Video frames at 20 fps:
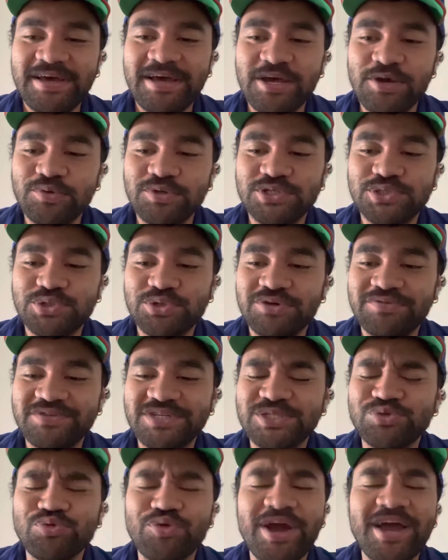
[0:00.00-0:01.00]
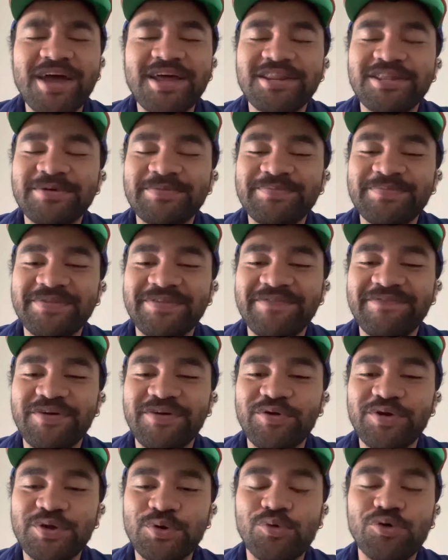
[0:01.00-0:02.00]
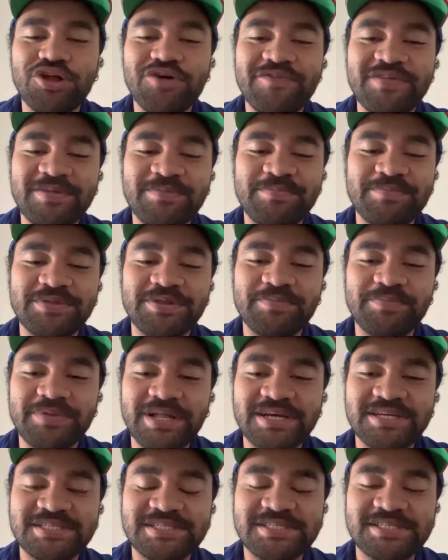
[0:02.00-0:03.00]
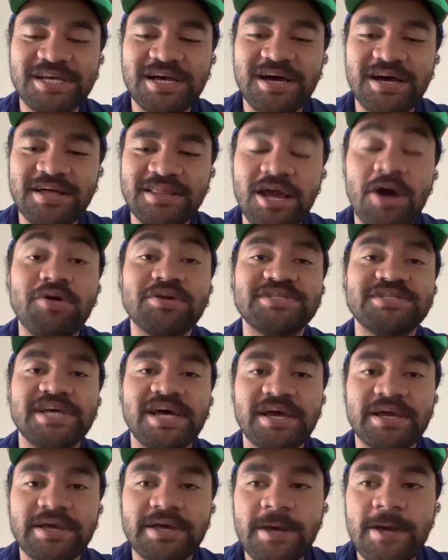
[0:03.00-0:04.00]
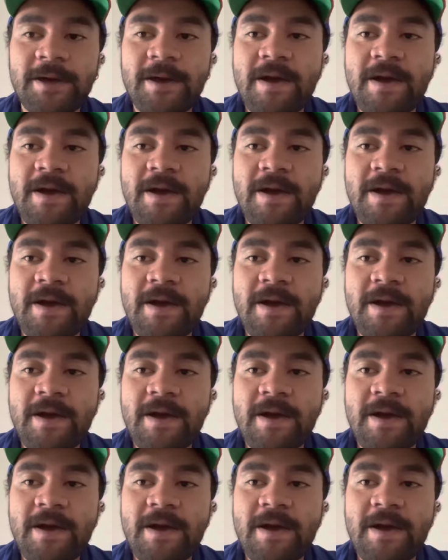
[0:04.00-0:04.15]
It was sort of just random, very all over the place, our attack.